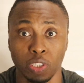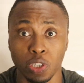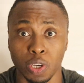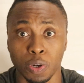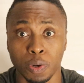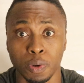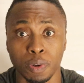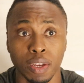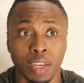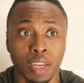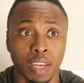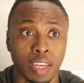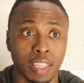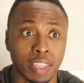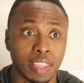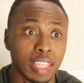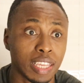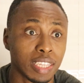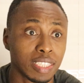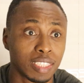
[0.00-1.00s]
So
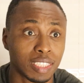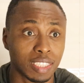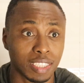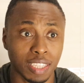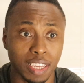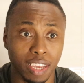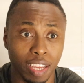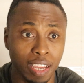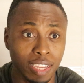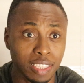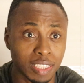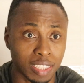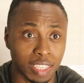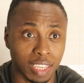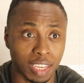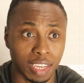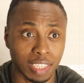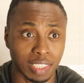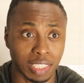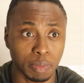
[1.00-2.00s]
it's
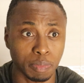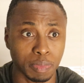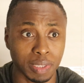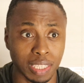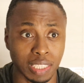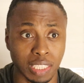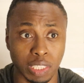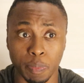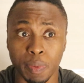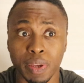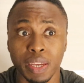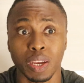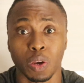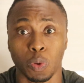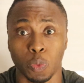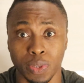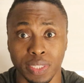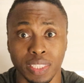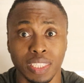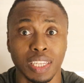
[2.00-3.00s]
seems like Jamaican
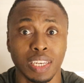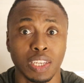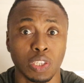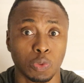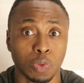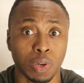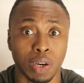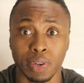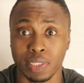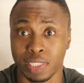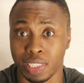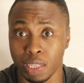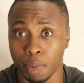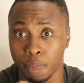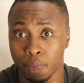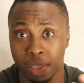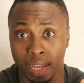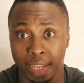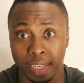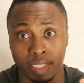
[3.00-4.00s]
cuisine as well is
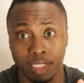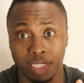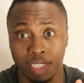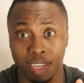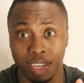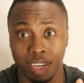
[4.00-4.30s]
something that